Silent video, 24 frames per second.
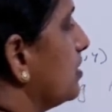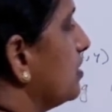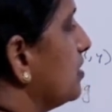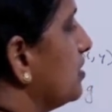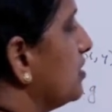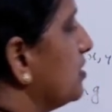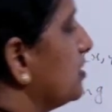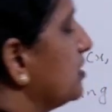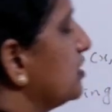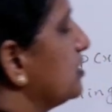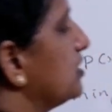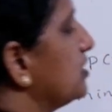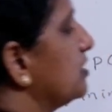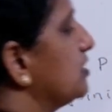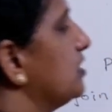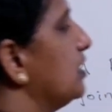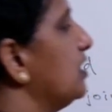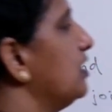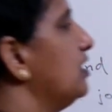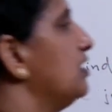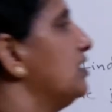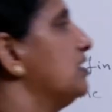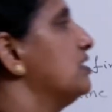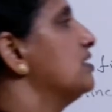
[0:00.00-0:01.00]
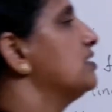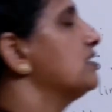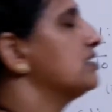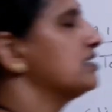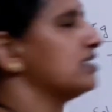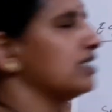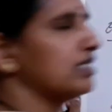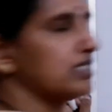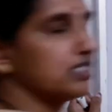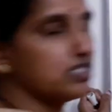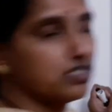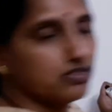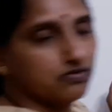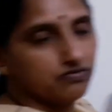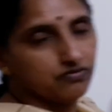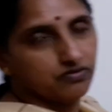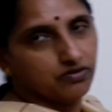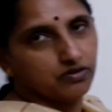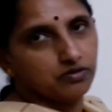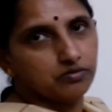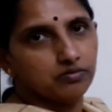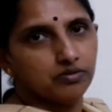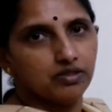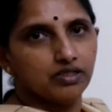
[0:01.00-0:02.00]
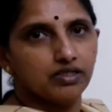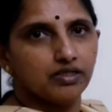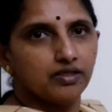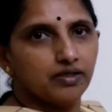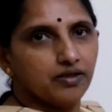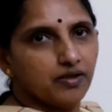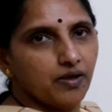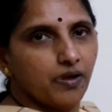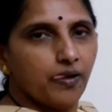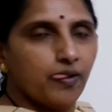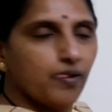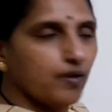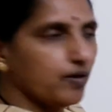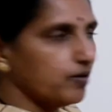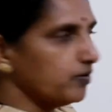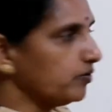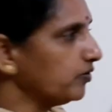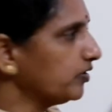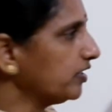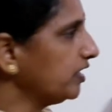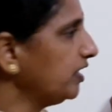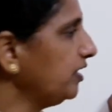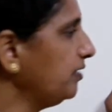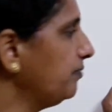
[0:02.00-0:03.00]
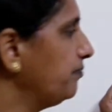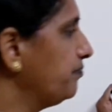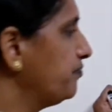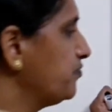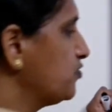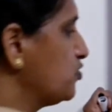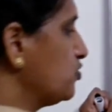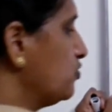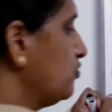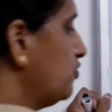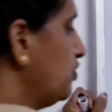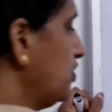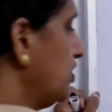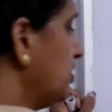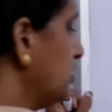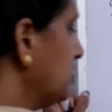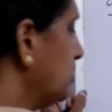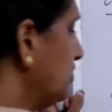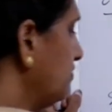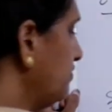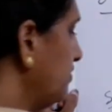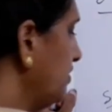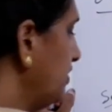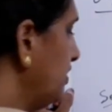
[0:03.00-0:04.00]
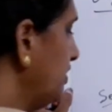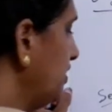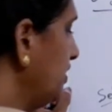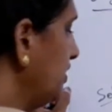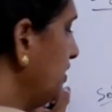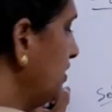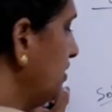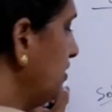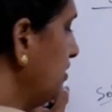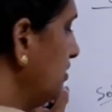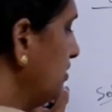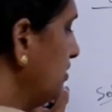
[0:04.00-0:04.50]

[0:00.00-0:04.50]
This is the section formula. Okay, so what is given here?